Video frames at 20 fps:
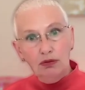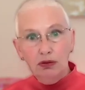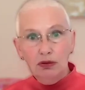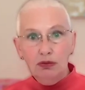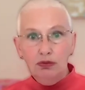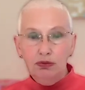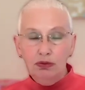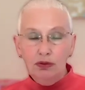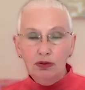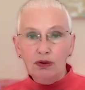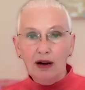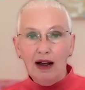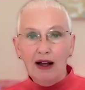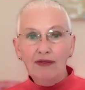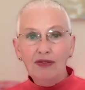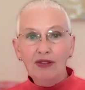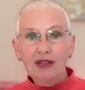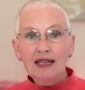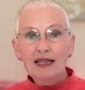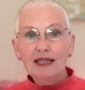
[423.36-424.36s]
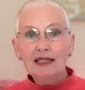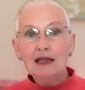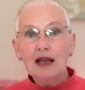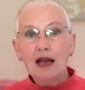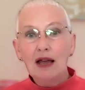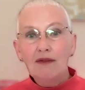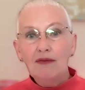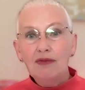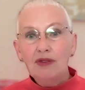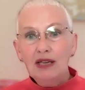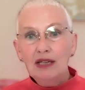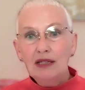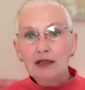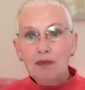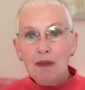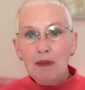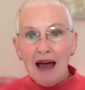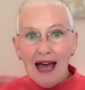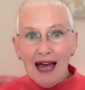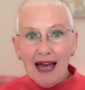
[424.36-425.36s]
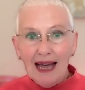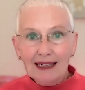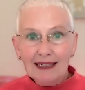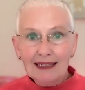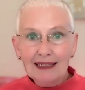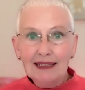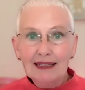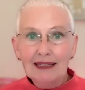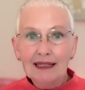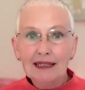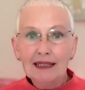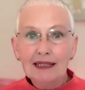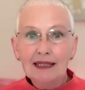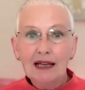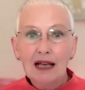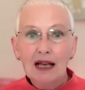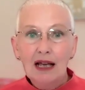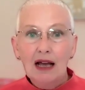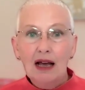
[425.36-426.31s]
boo, boo. And these patterns,